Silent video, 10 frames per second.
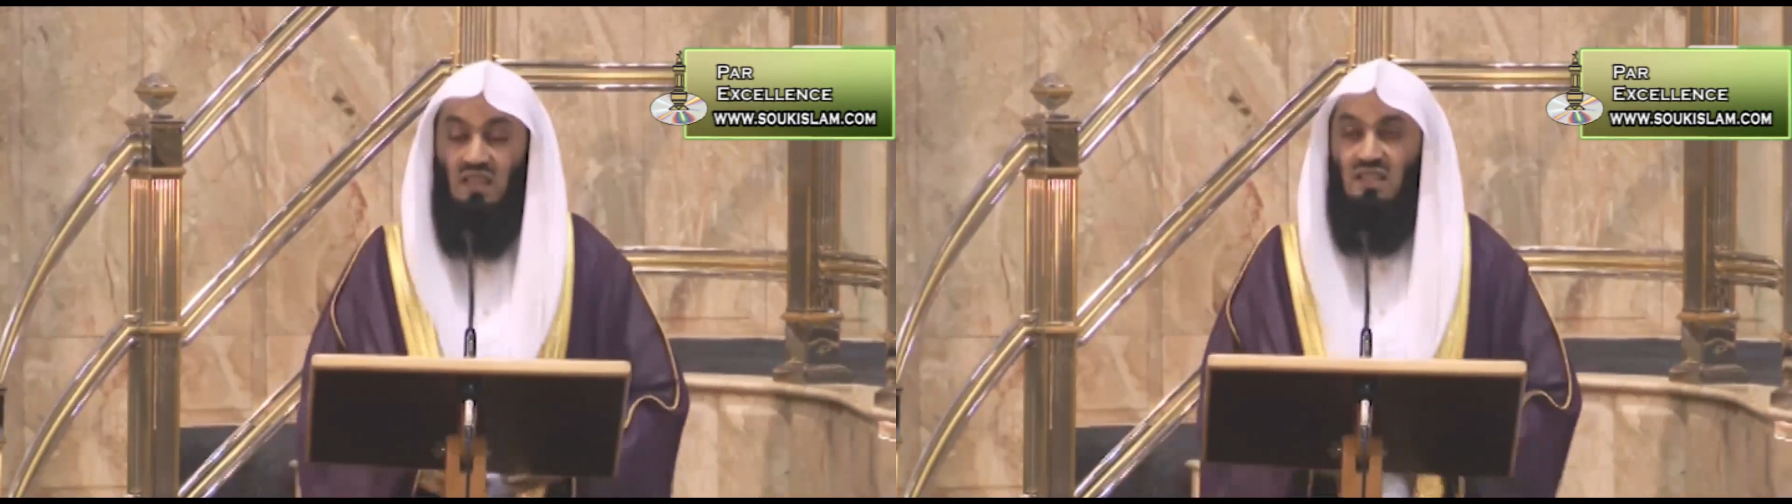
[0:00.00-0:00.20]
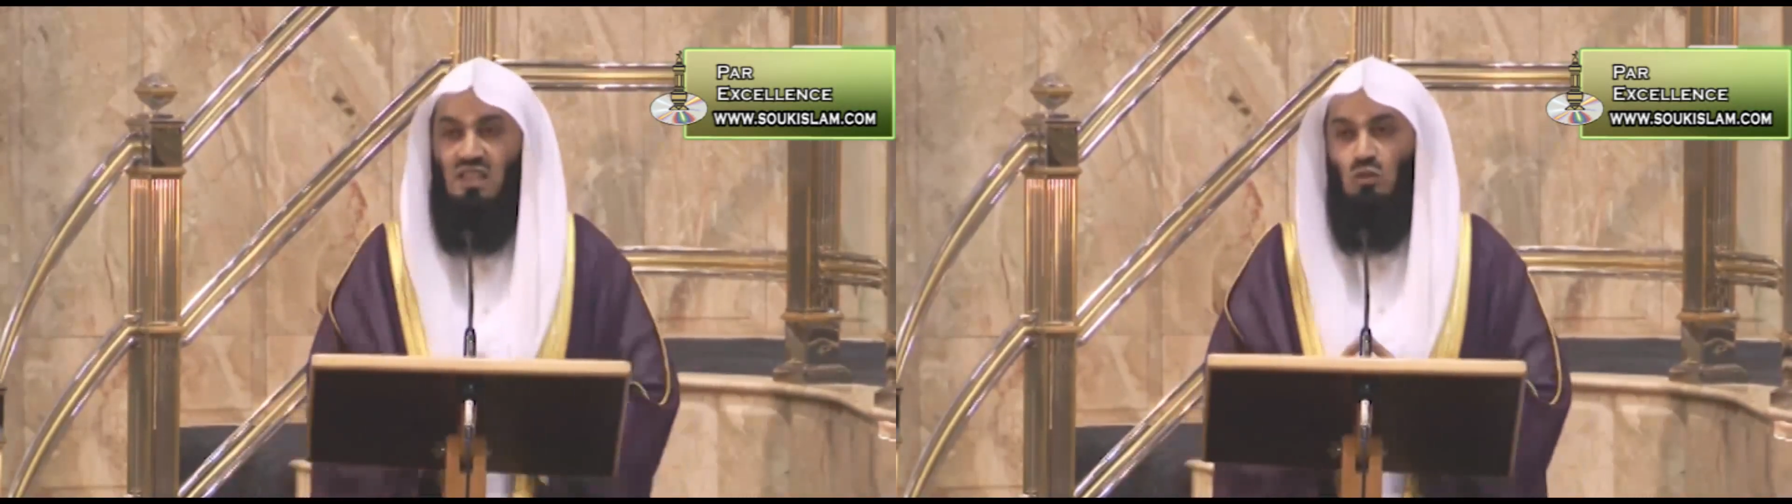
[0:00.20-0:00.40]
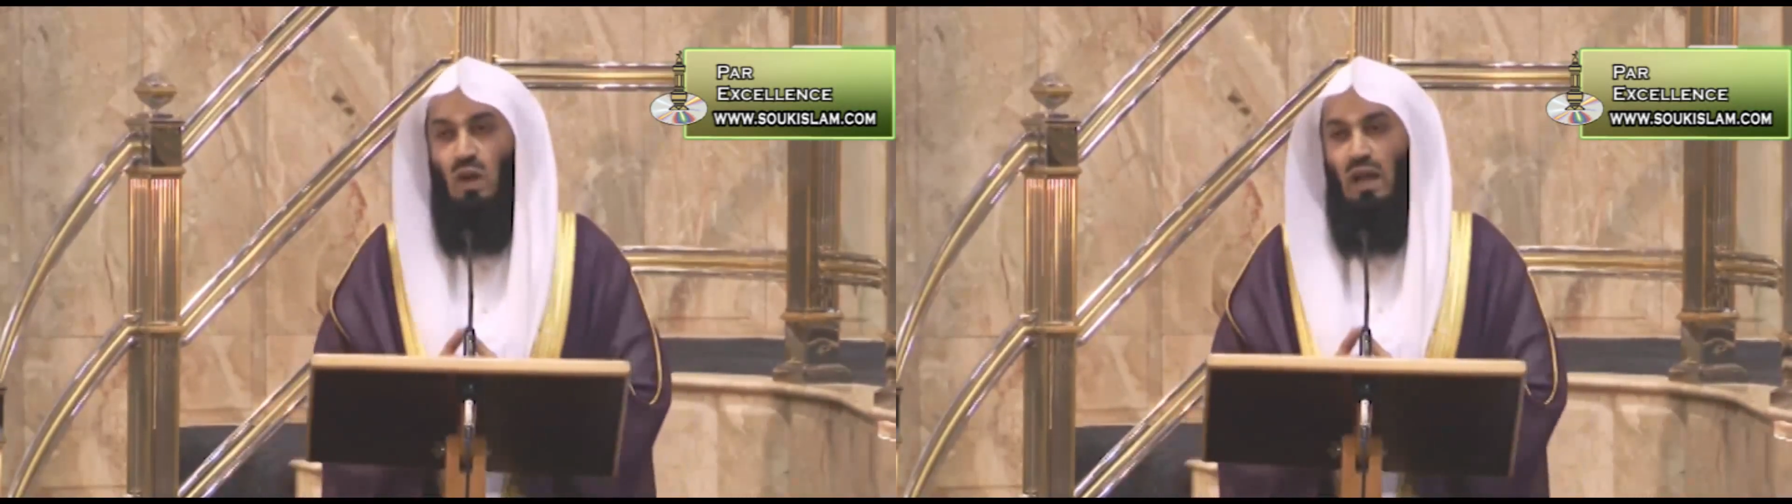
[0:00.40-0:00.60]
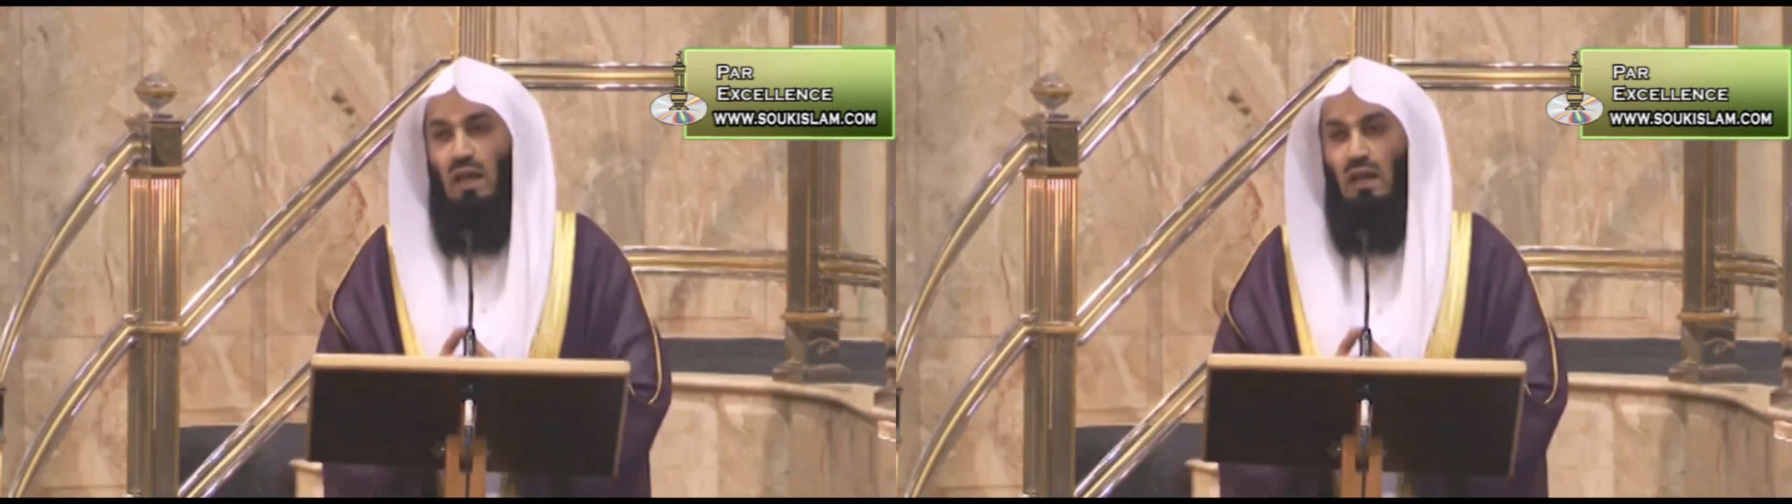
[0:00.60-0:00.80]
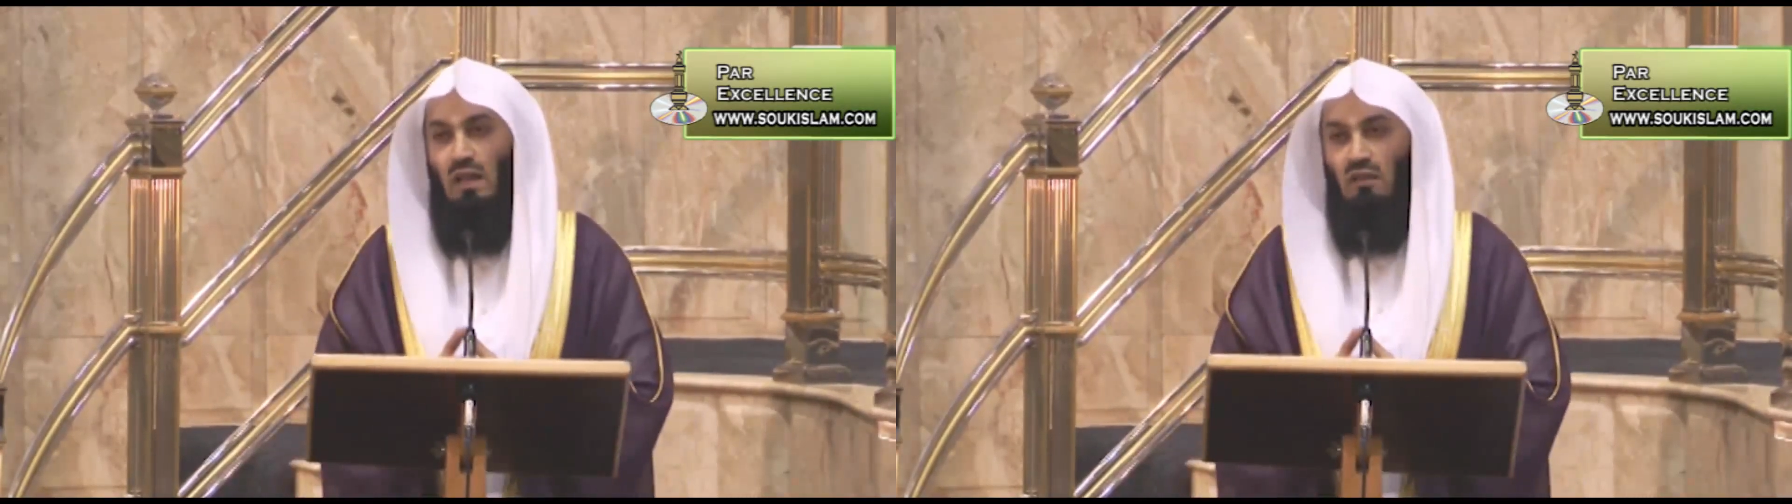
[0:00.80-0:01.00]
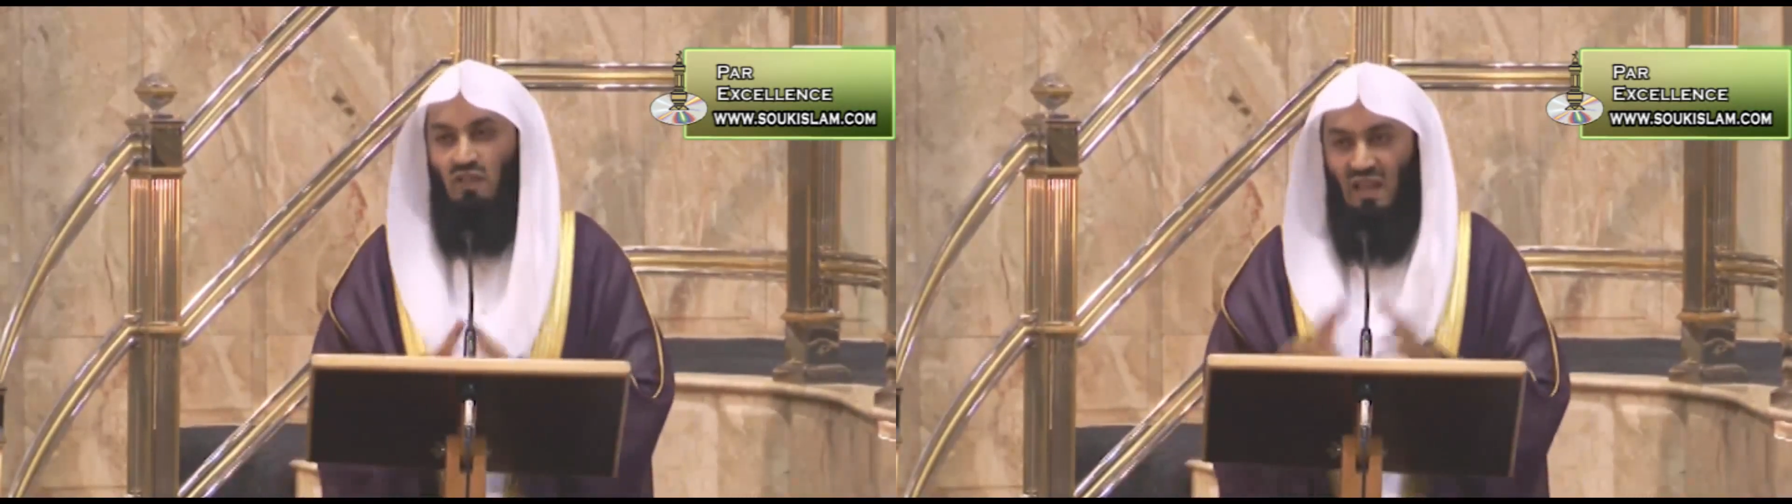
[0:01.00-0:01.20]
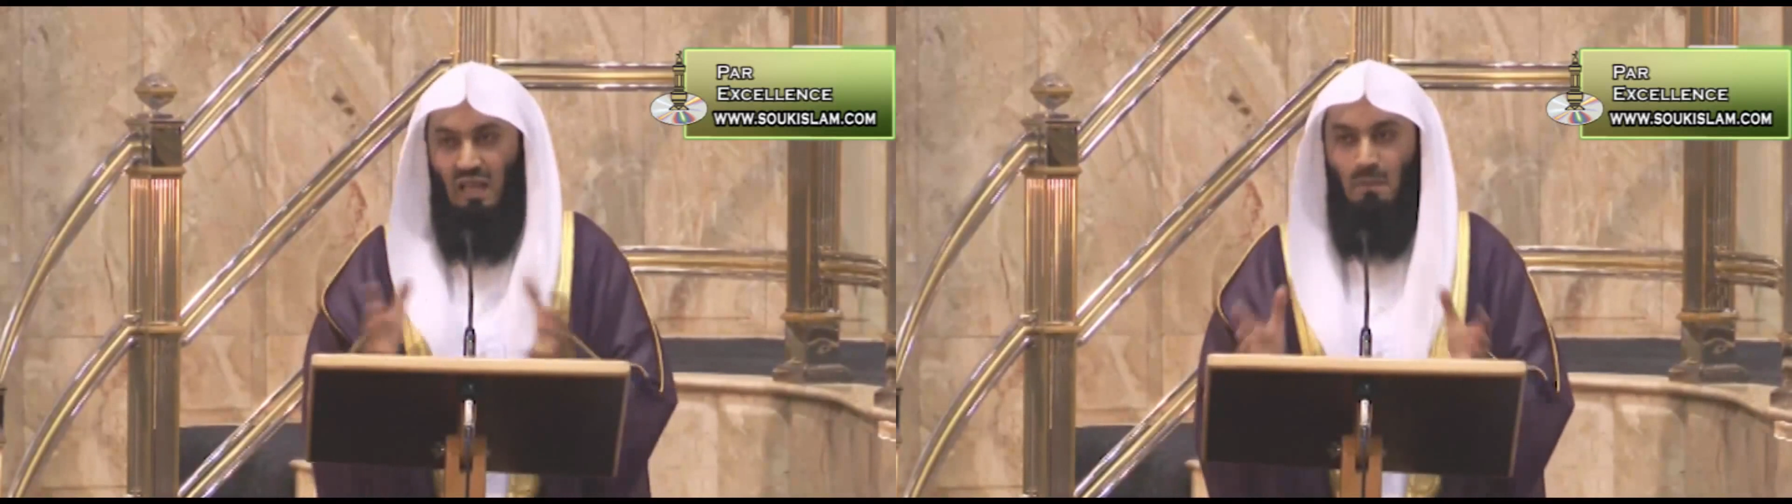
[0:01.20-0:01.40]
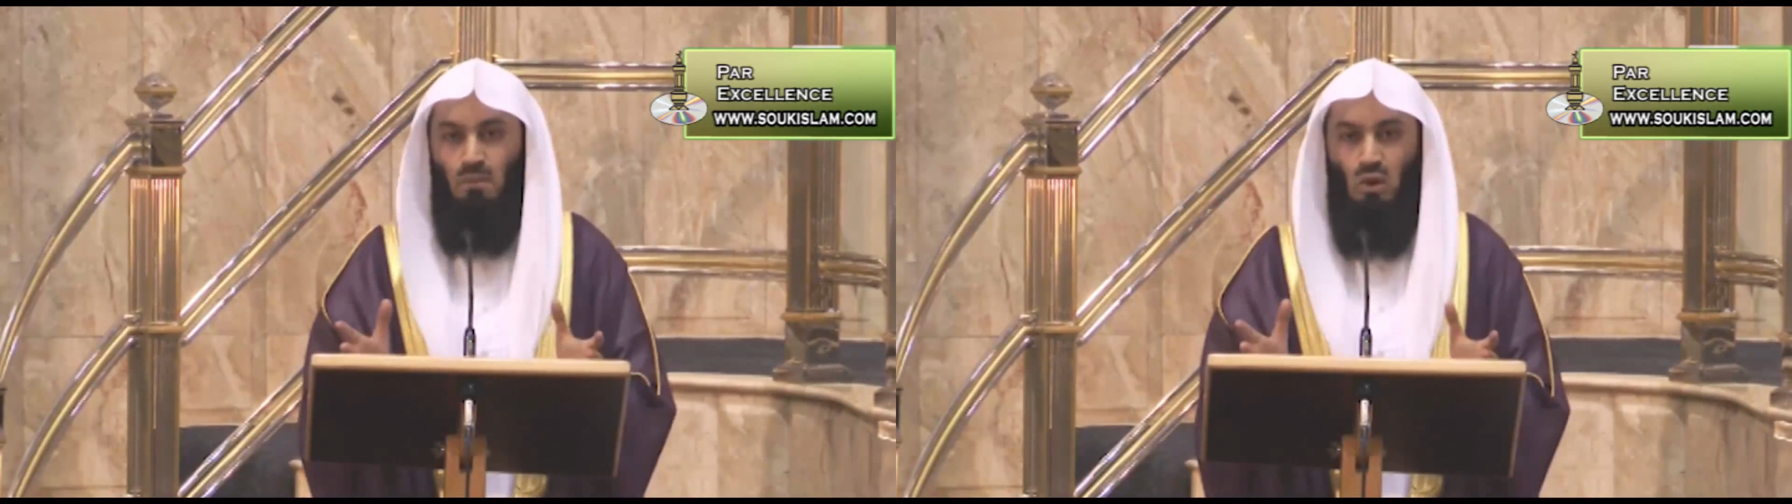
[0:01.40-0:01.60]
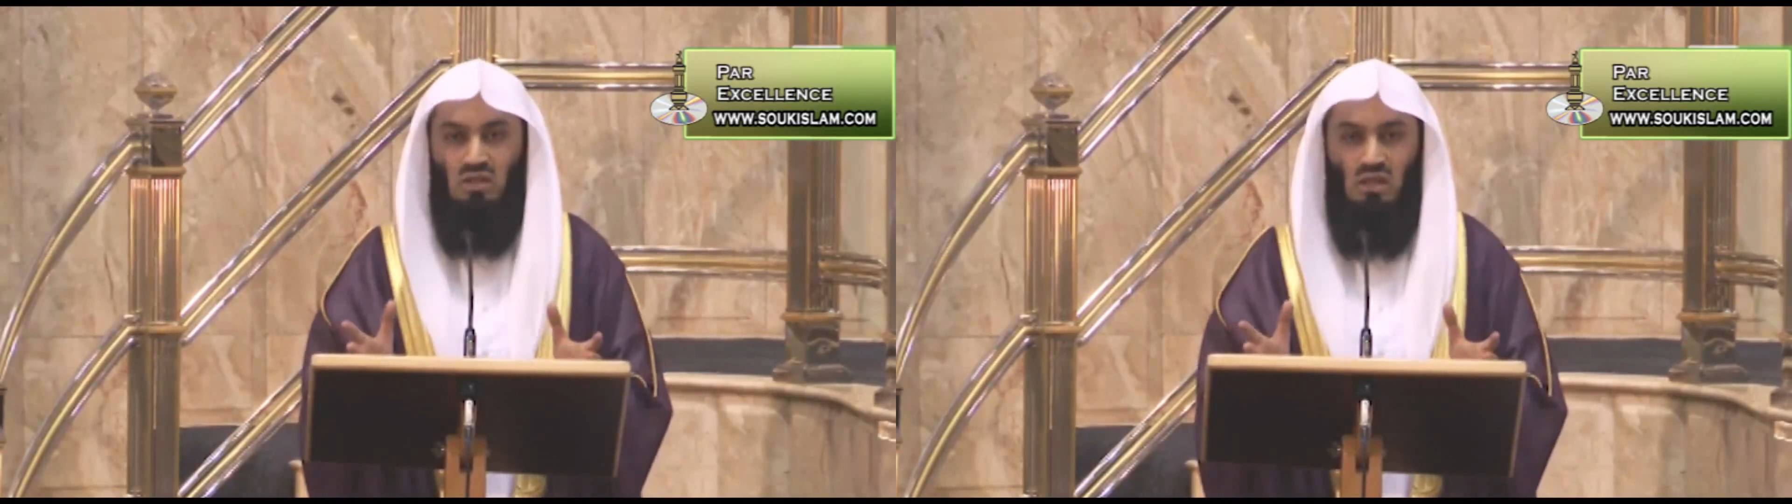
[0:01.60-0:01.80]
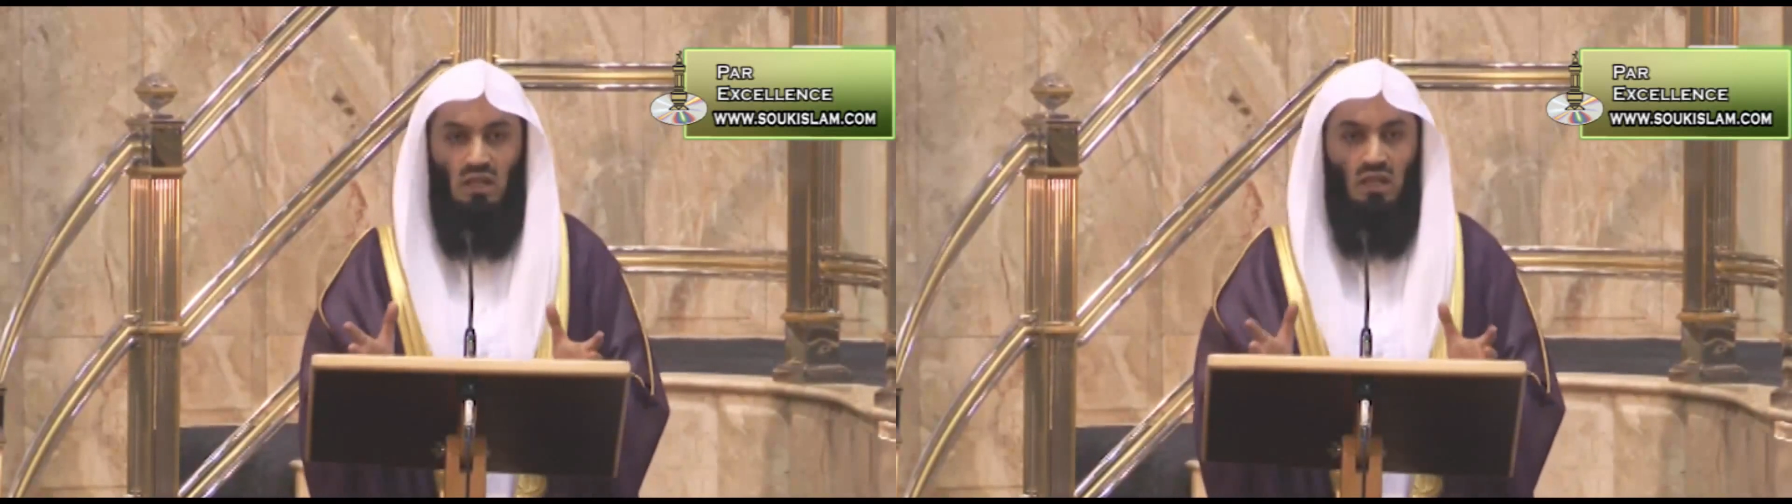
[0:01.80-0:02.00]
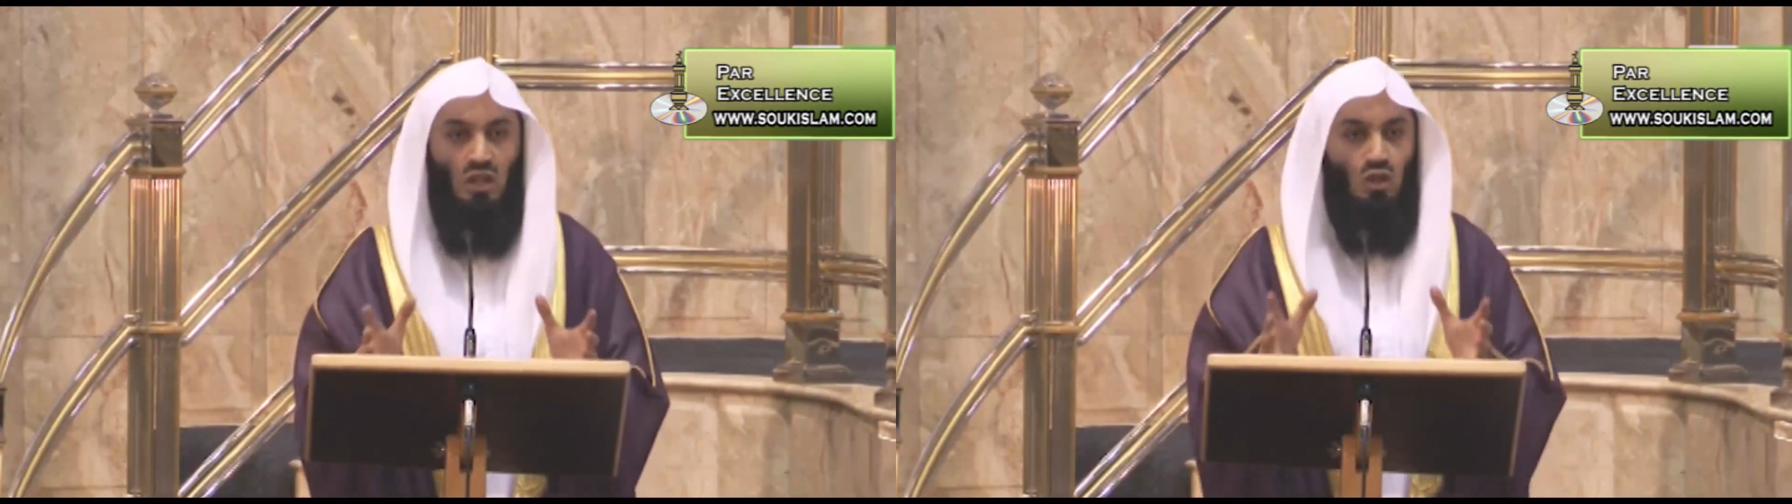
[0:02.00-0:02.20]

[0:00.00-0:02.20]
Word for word: This is why, very importantly,